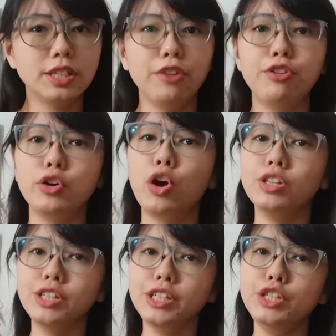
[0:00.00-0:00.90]
if you
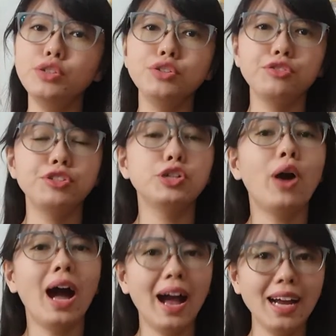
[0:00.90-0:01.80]
continue to feel
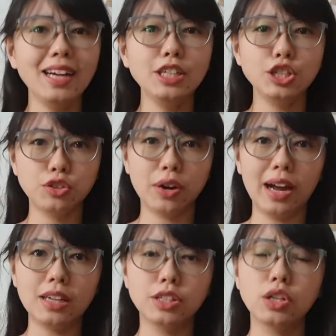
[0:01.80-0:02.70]
highly
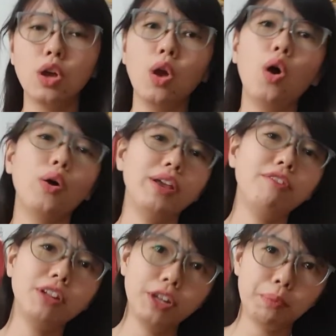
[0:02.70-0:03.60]
stressed or
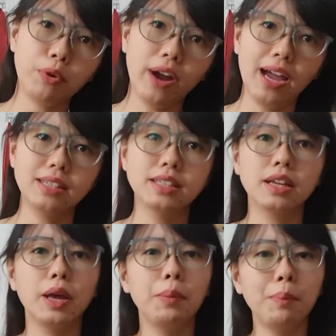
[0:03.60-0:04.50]
even depressed,
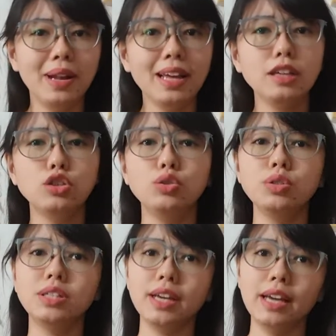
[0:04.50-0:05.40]
please do
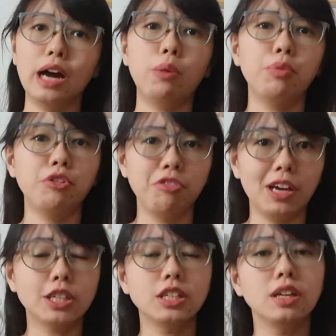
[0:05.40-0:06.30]
seek out
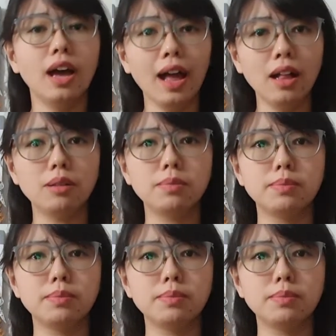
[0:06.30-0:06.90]
professional help.